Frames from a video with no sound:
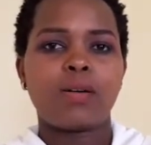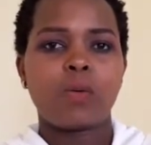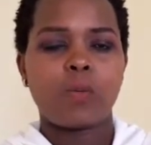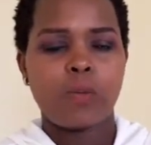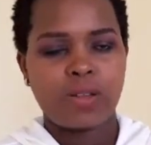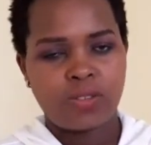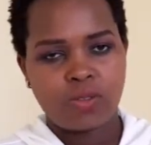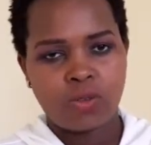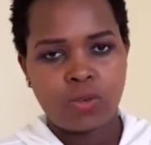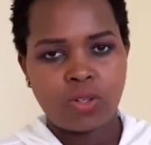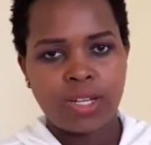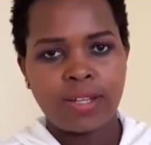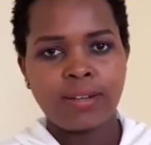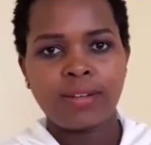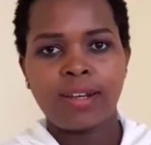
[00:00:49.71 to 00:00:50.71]
once you're
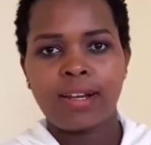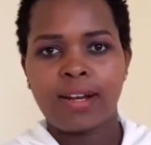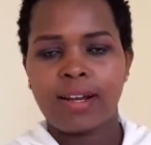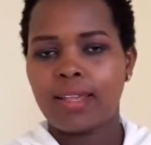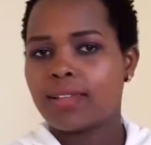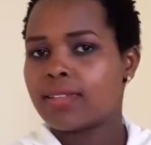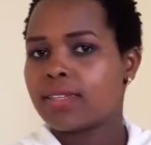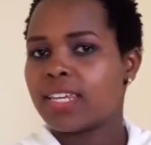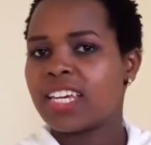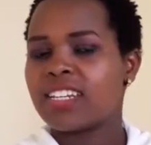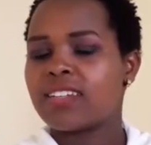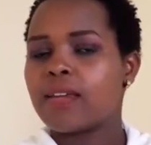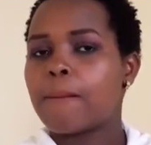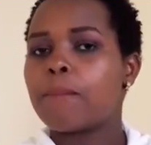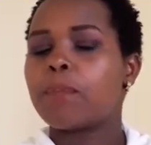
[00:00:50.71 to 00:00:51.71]
done, let's get
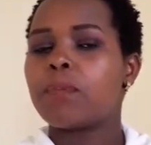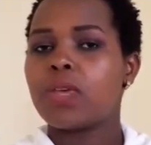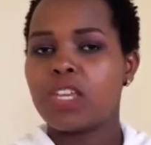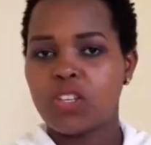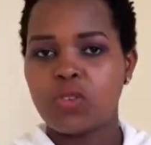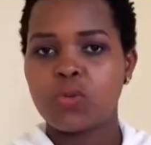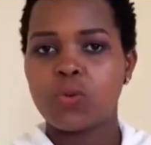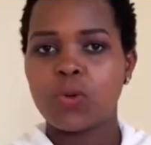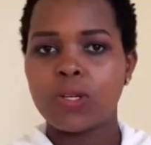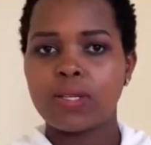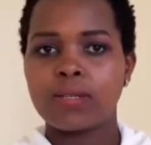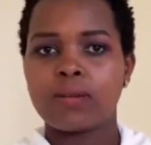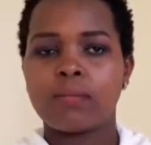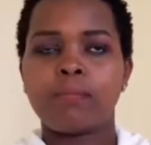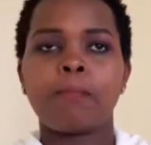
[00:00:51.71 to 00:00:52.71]
into it.